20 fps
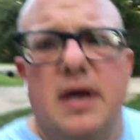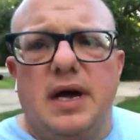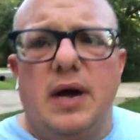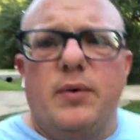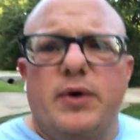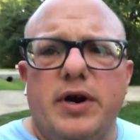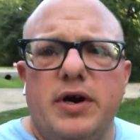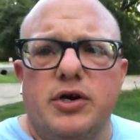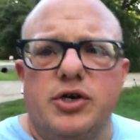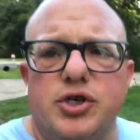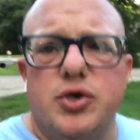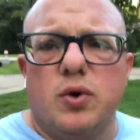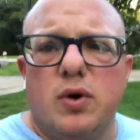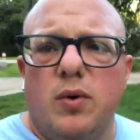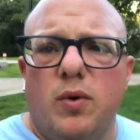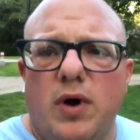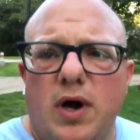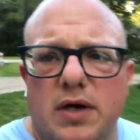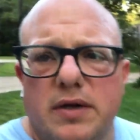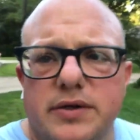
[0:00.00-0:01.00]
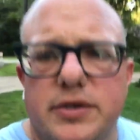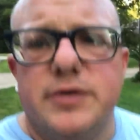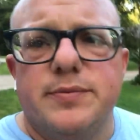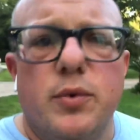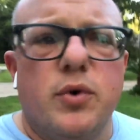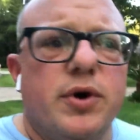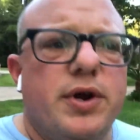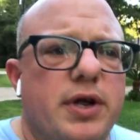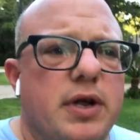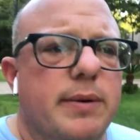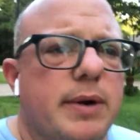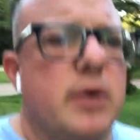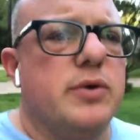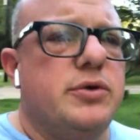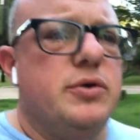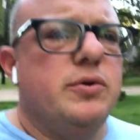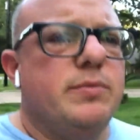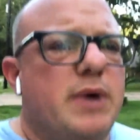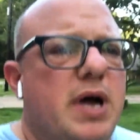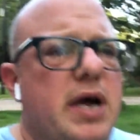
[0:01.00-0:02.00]
I went on a short walk this morning, about
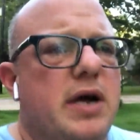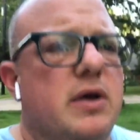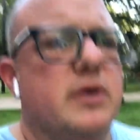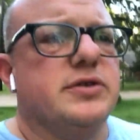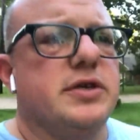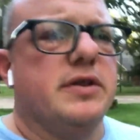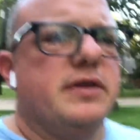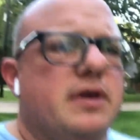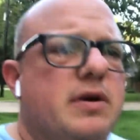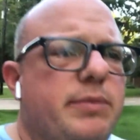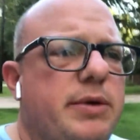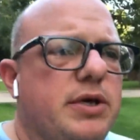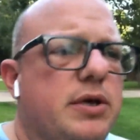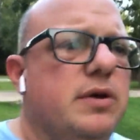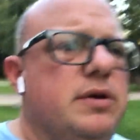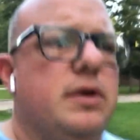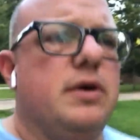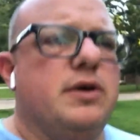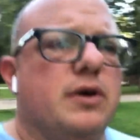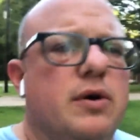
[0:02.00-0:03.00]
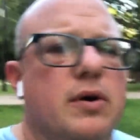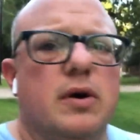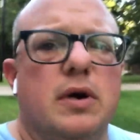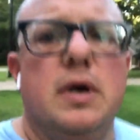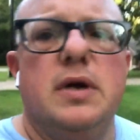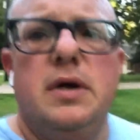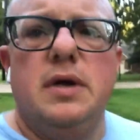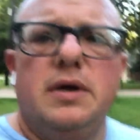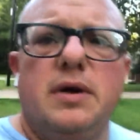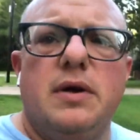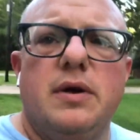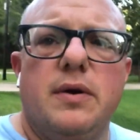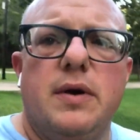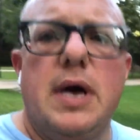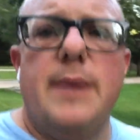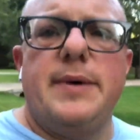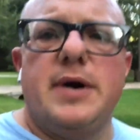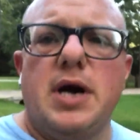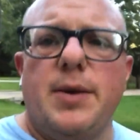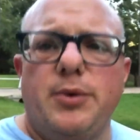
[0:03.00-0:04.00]
two miles. I thought it'd be good to go
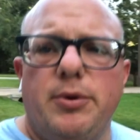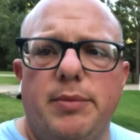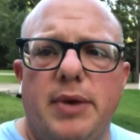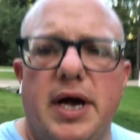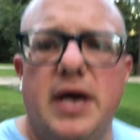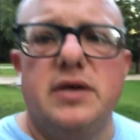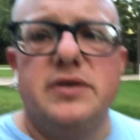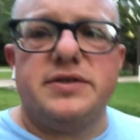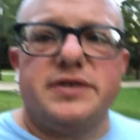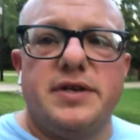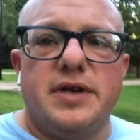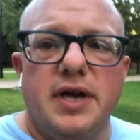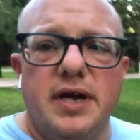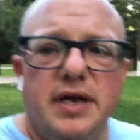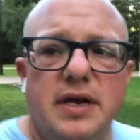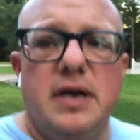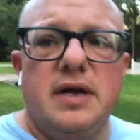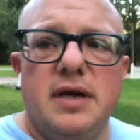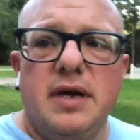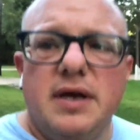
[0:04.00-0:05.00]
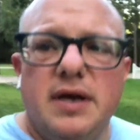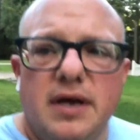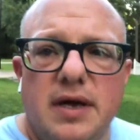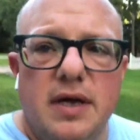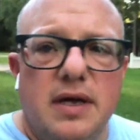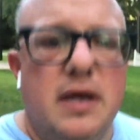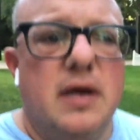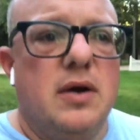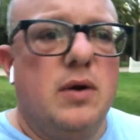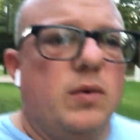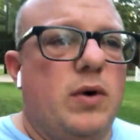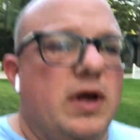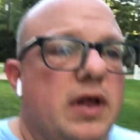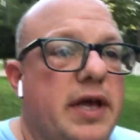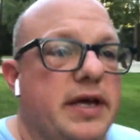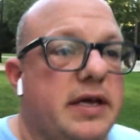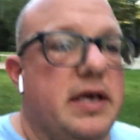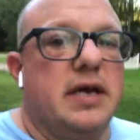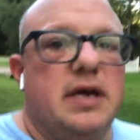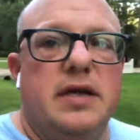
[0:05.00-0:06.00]
grab a couple miles tonight while I
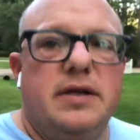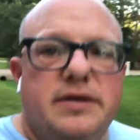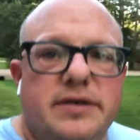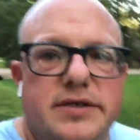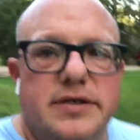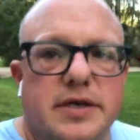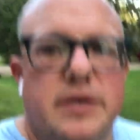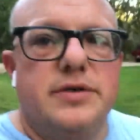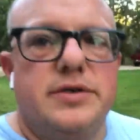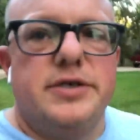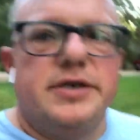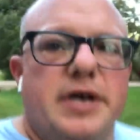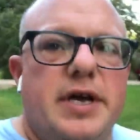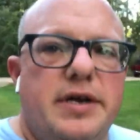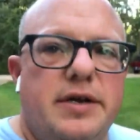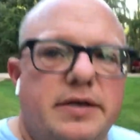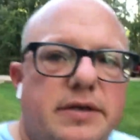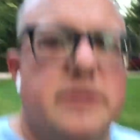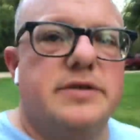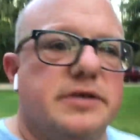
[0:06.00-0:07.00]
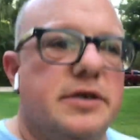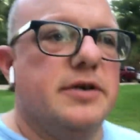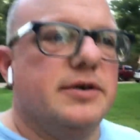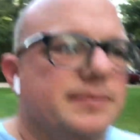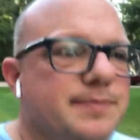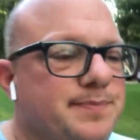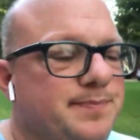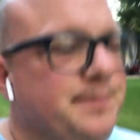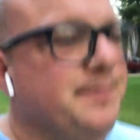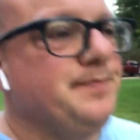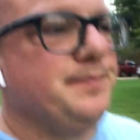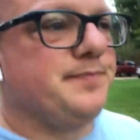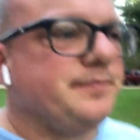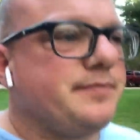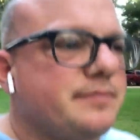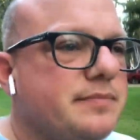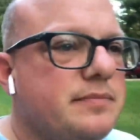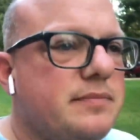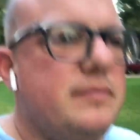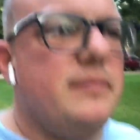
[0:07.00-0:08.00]
can, sun's shining, so
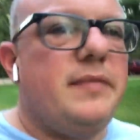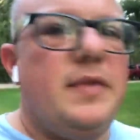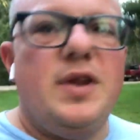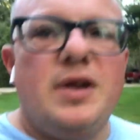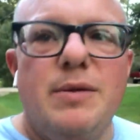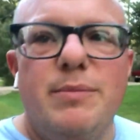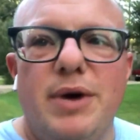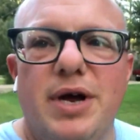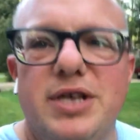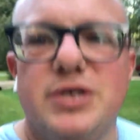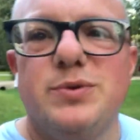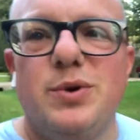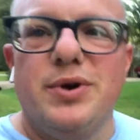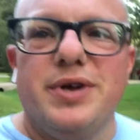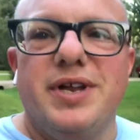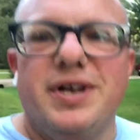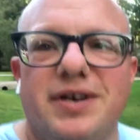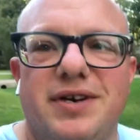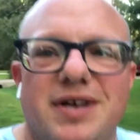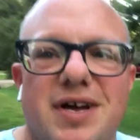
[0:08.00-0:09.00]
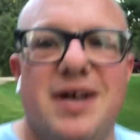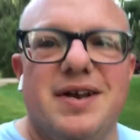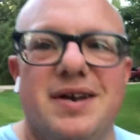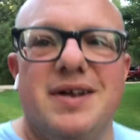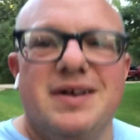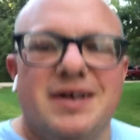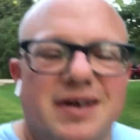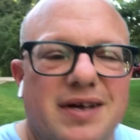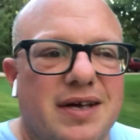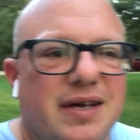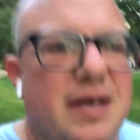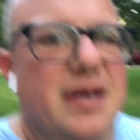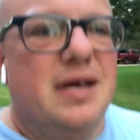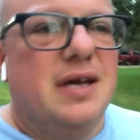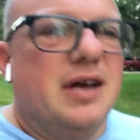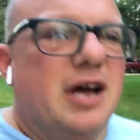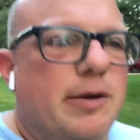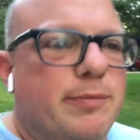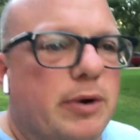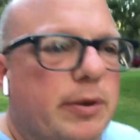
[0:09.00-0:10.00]
might as well get it done.
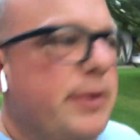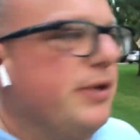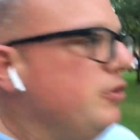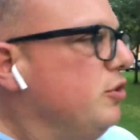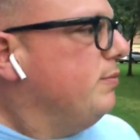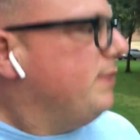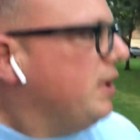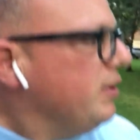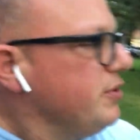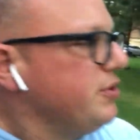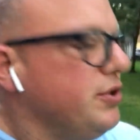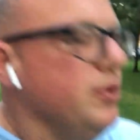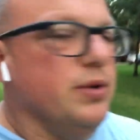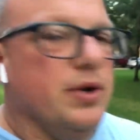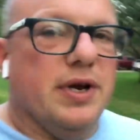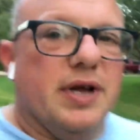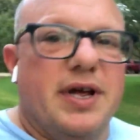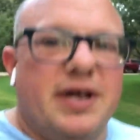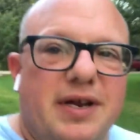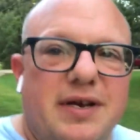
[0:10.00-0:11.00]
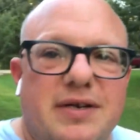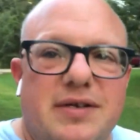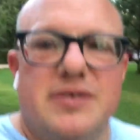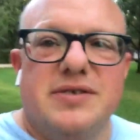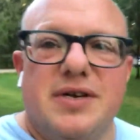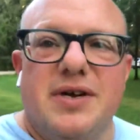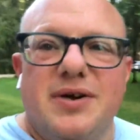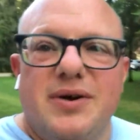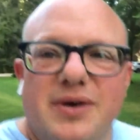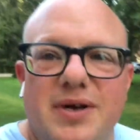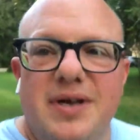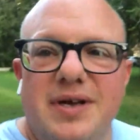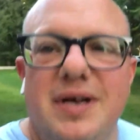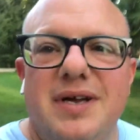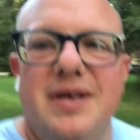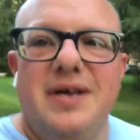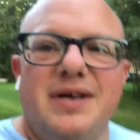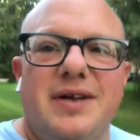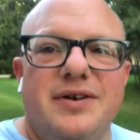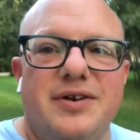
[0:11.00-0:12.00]
I'll probably do about two tonight, so
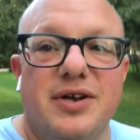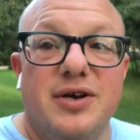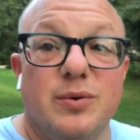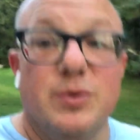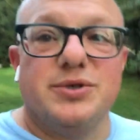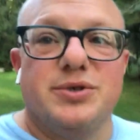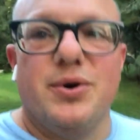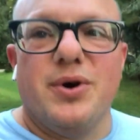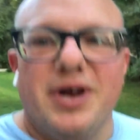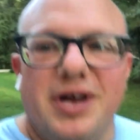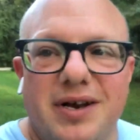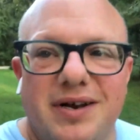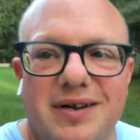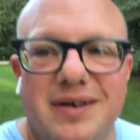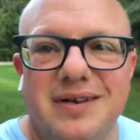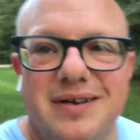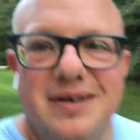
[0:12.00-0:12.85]
dinner was great.